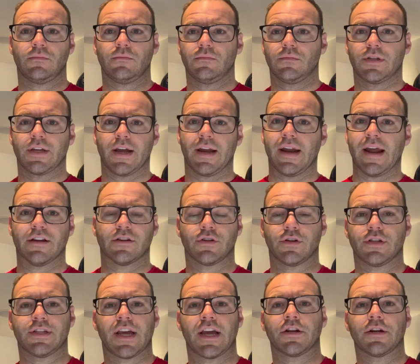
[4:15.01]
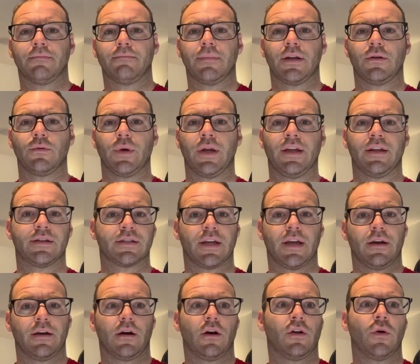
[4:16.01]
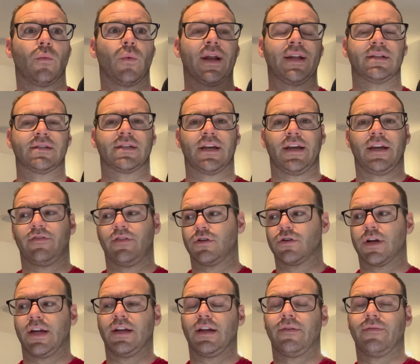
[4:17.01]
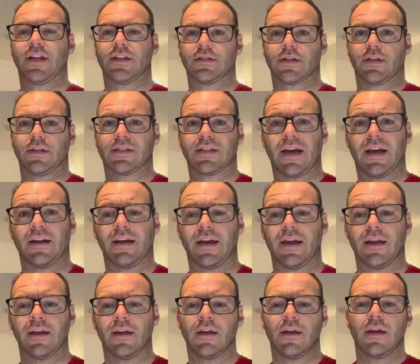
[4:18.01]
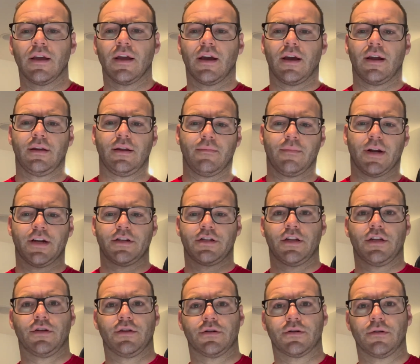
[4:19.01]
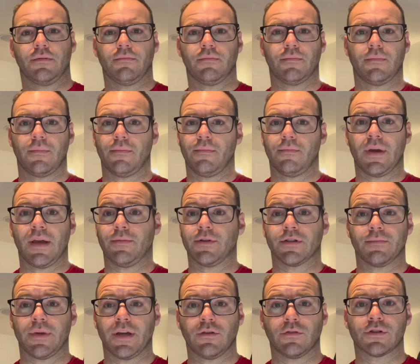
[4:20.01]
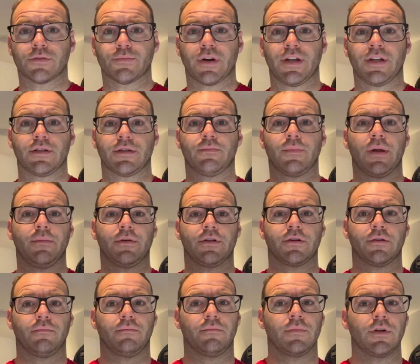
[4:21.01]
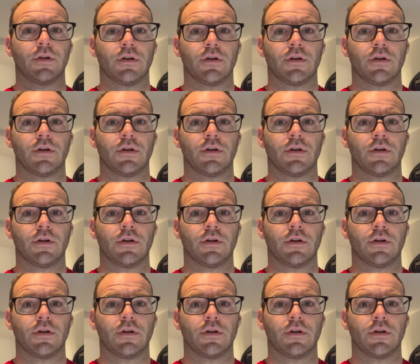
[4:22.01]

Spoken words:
say, an extra session midweek, say on a Wednesday, if you're training events on a Saturday, and you manage to do maybe some hill sprints, maybe some